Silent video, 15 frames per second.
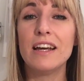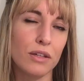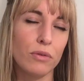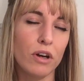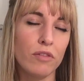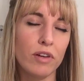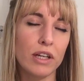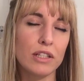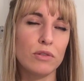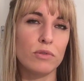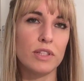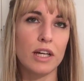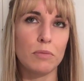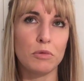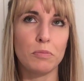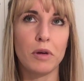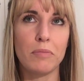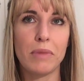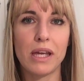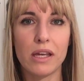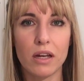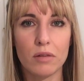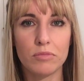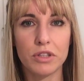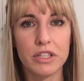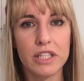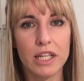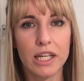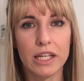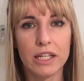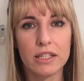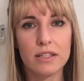So I've had to adapt my makeup routine.